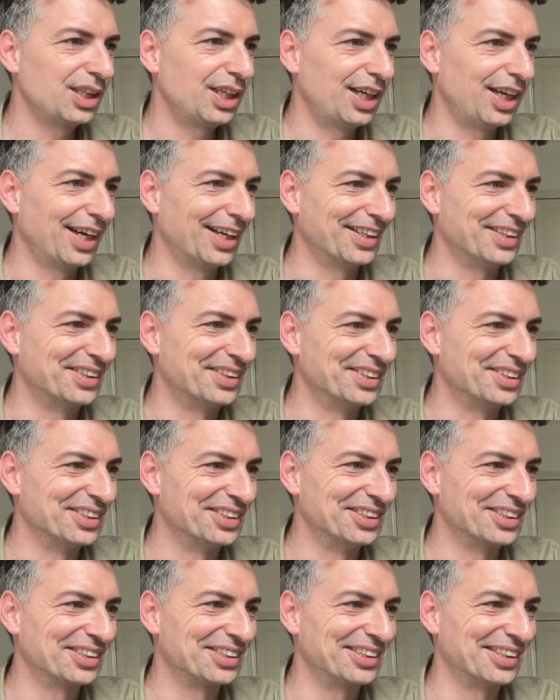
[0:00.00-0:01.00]
And
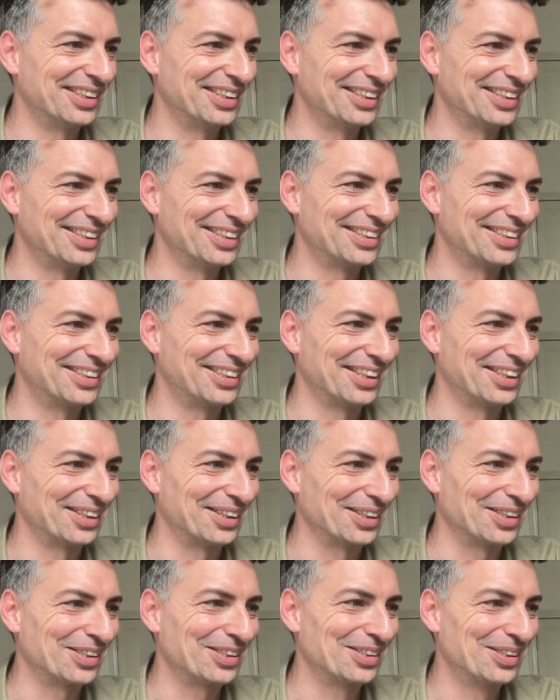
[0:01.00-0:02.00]
just sitting in a
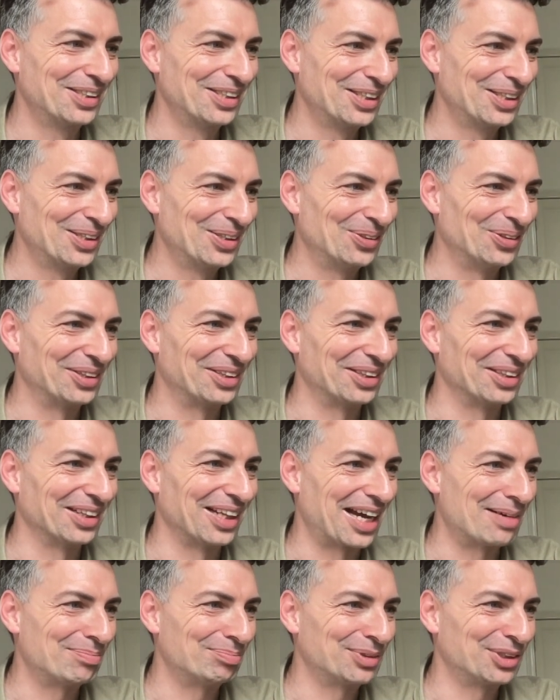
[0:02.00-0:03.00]
chair with the
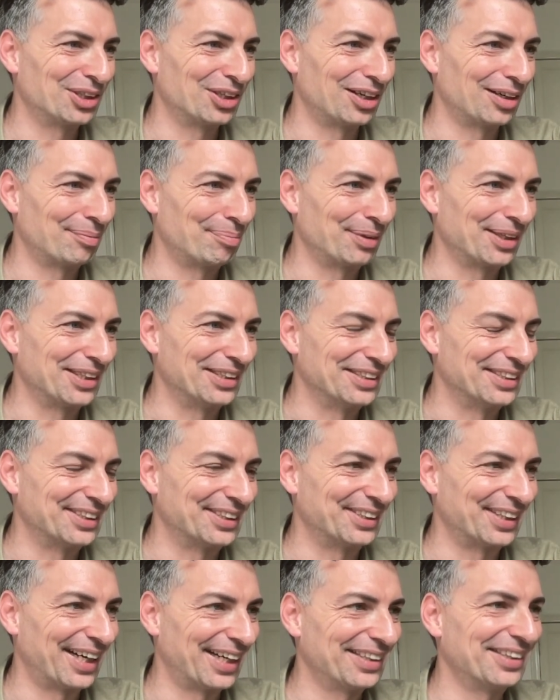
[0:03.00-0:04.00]
laptop in
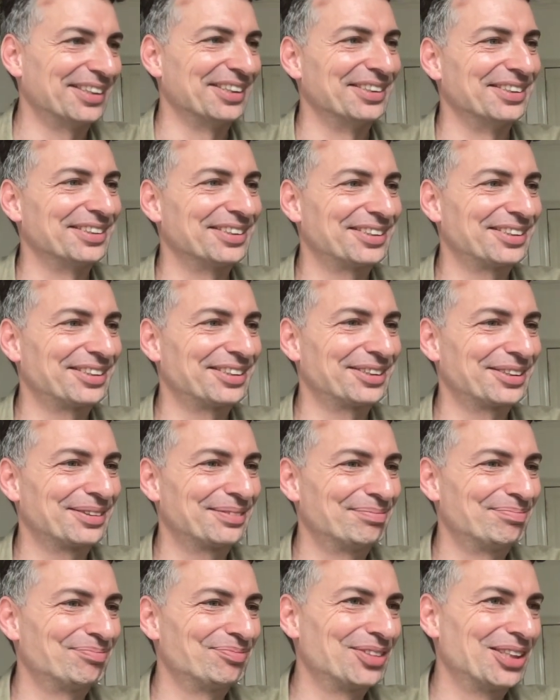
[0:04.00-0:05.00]
silence.
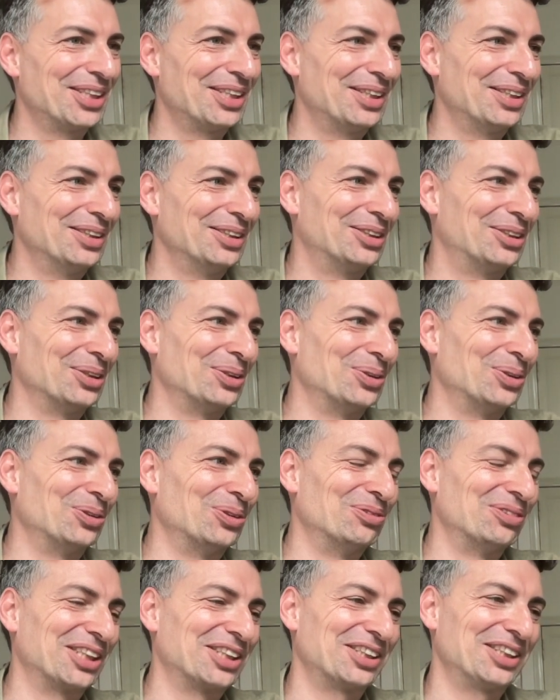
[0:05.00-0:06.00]

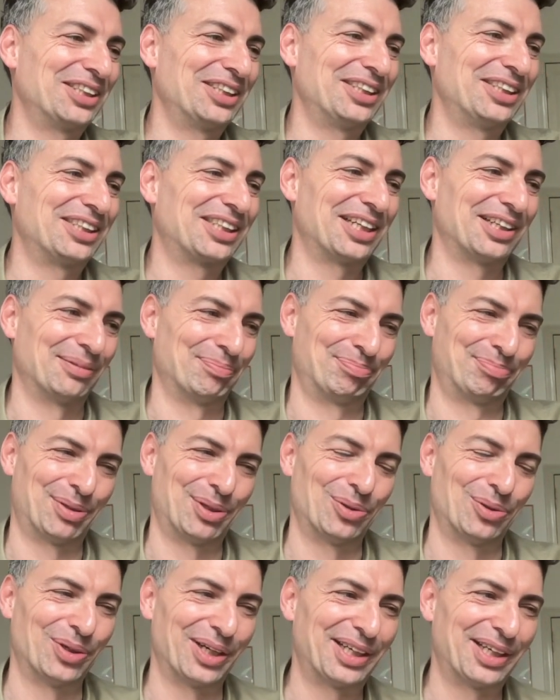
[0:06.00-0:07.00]
So very kind of
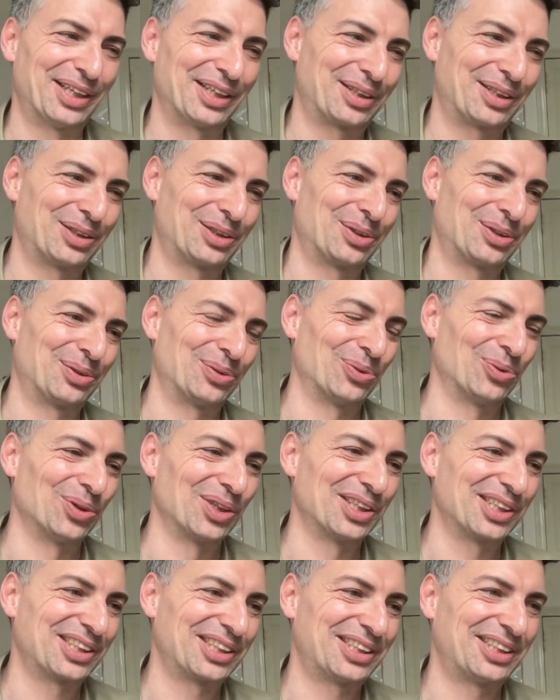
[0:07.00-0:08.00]
poetic
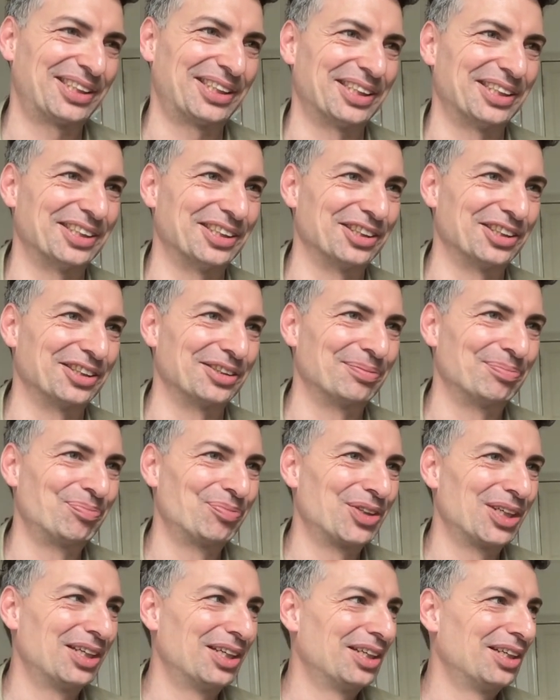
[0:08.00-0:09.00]
works here
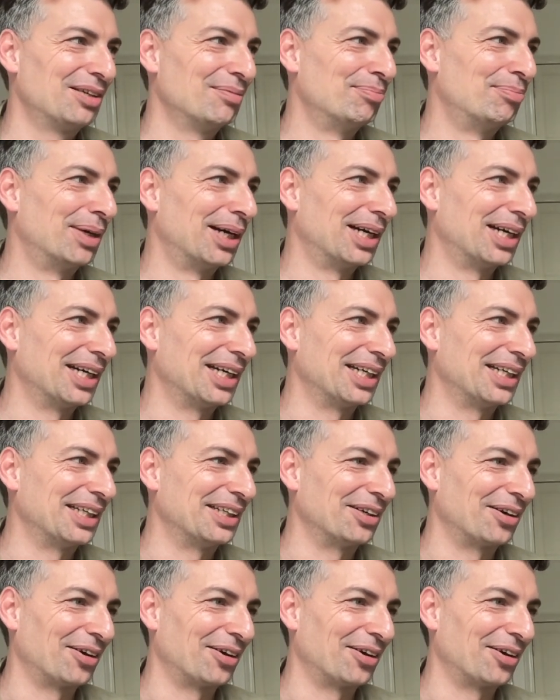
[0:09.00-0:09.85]
by